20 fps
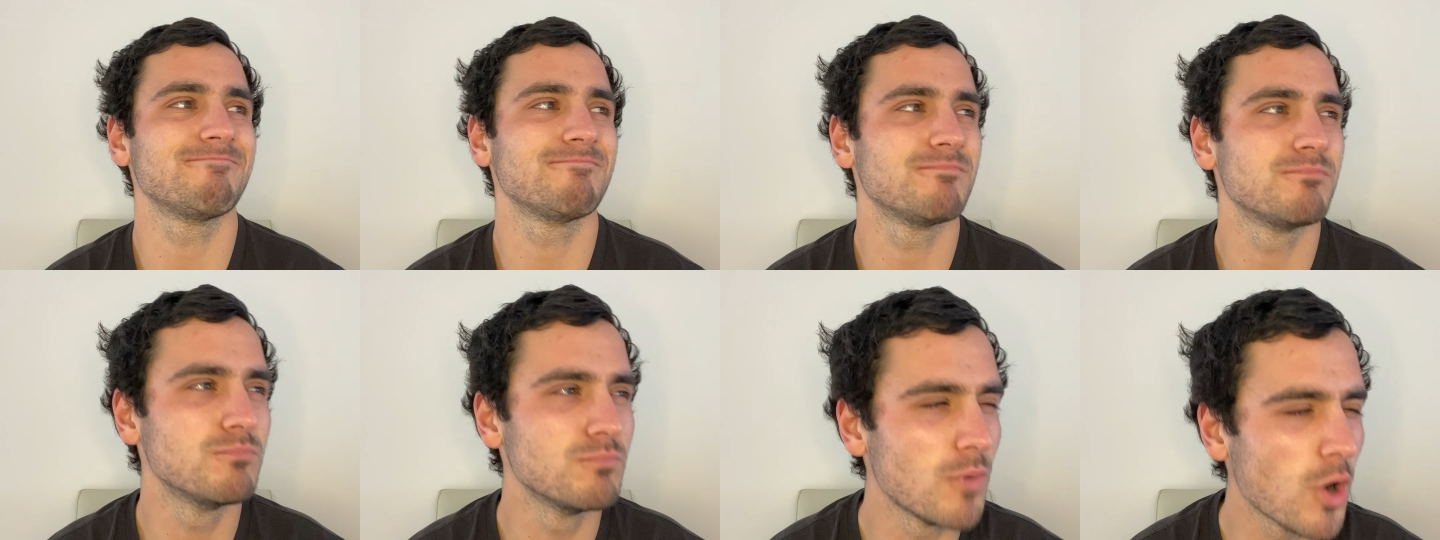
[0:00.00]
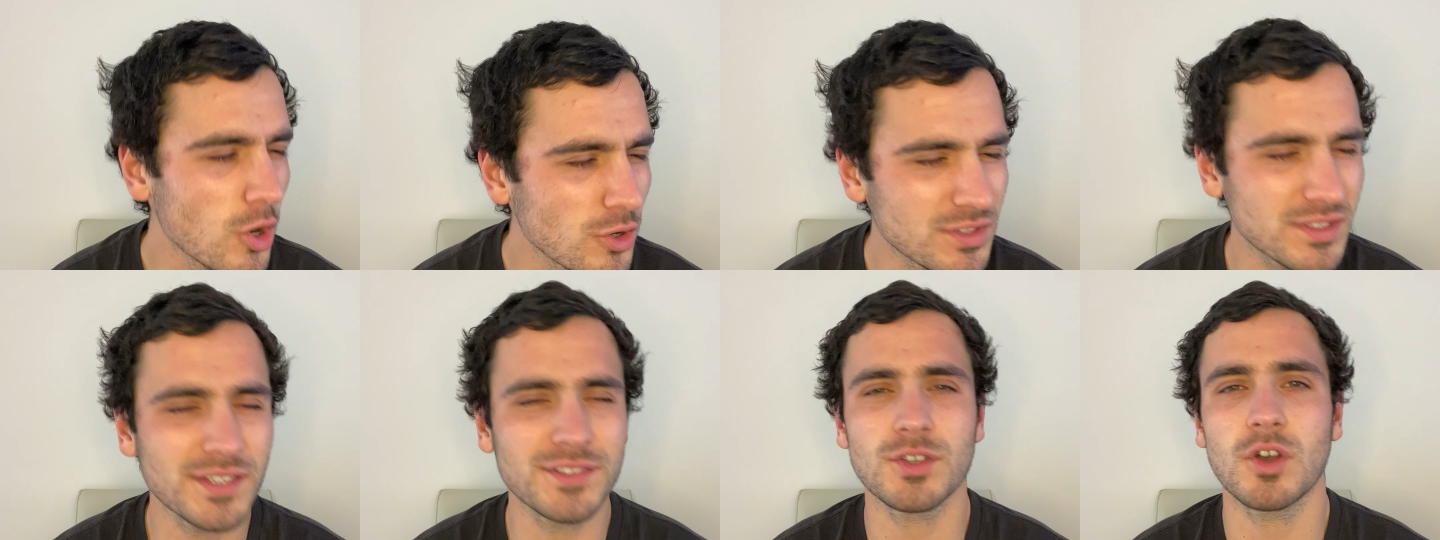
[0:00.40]

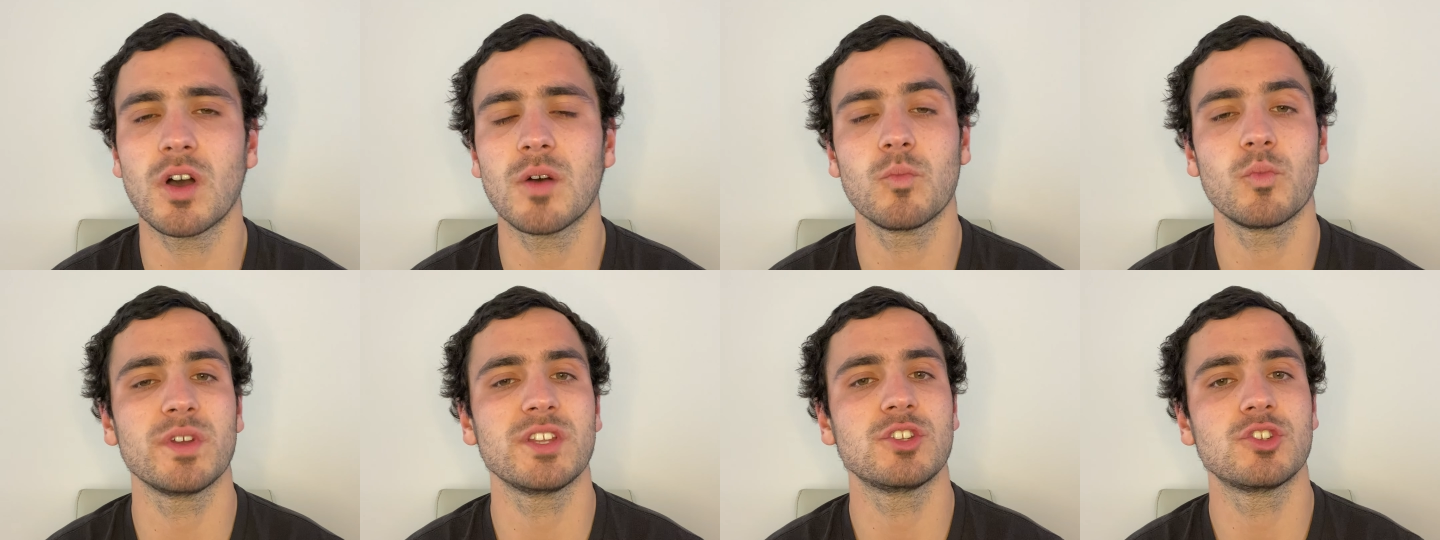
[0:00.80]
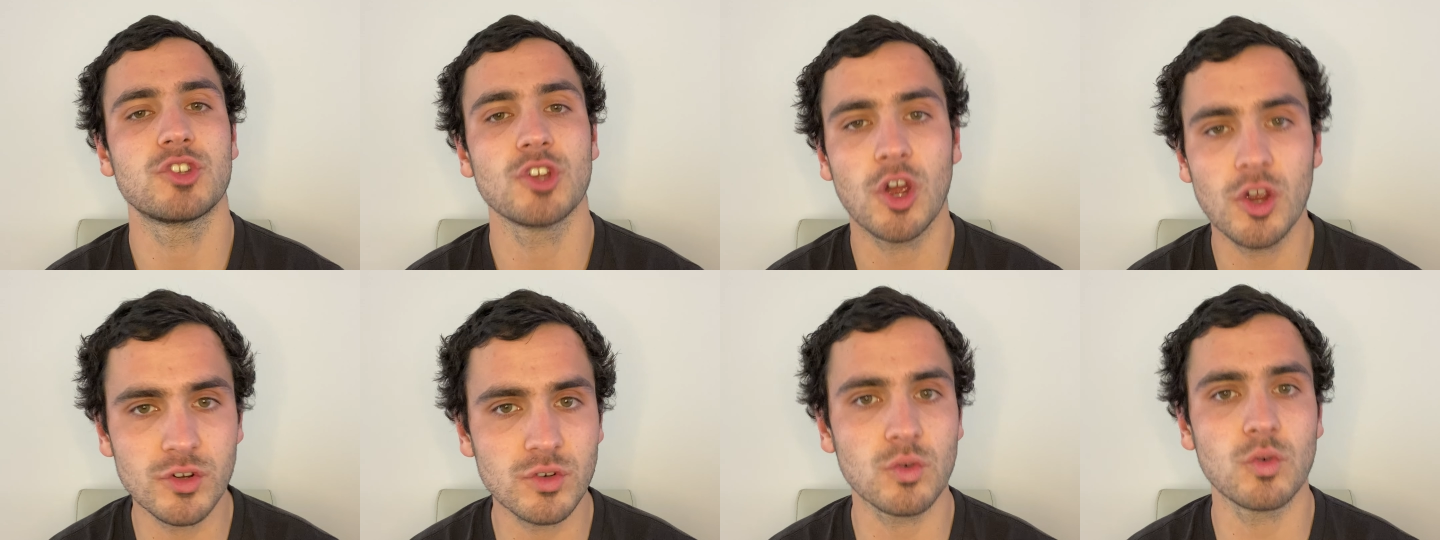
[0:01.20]
most of the time we
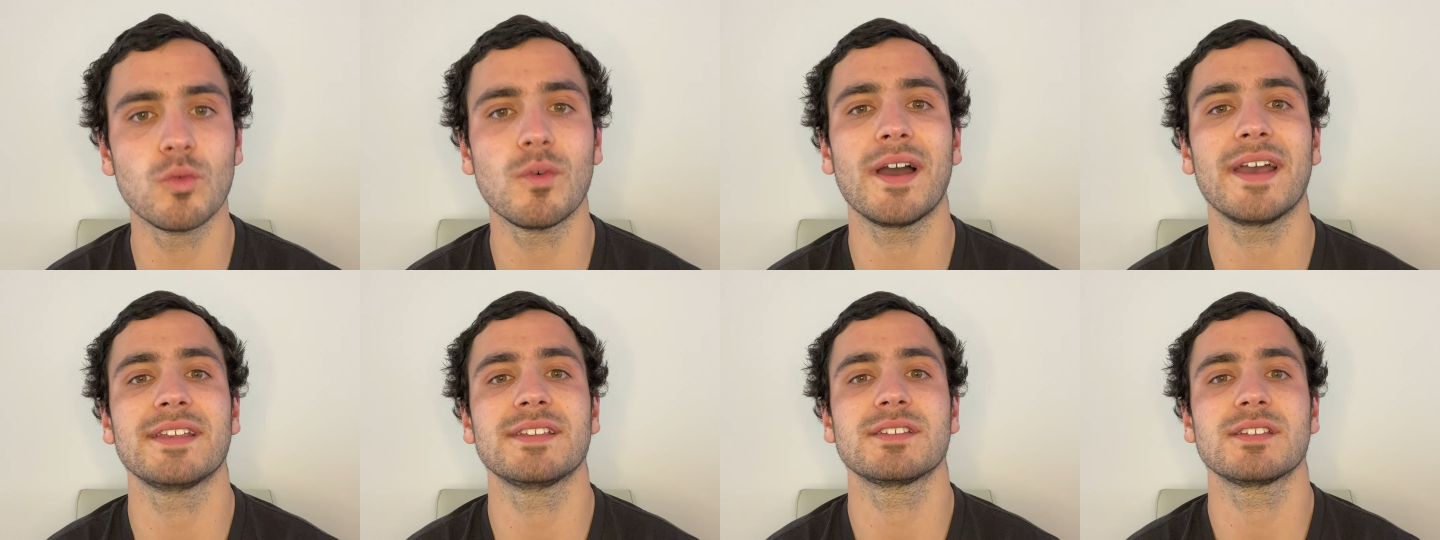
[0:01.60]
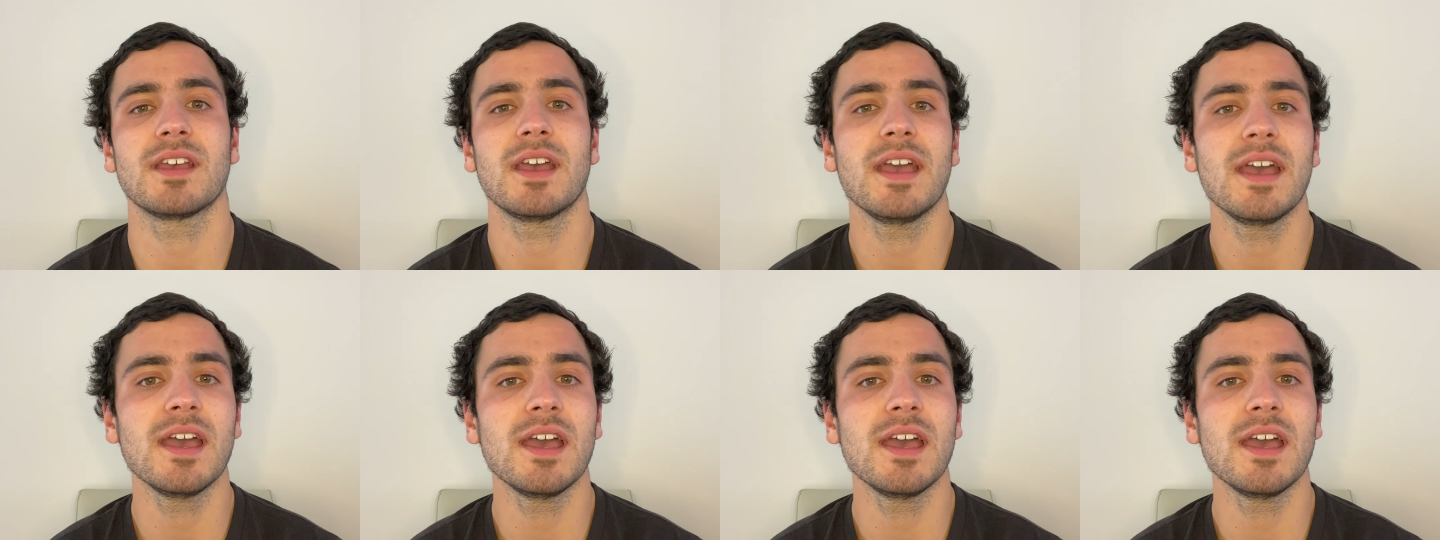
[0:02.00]
don't always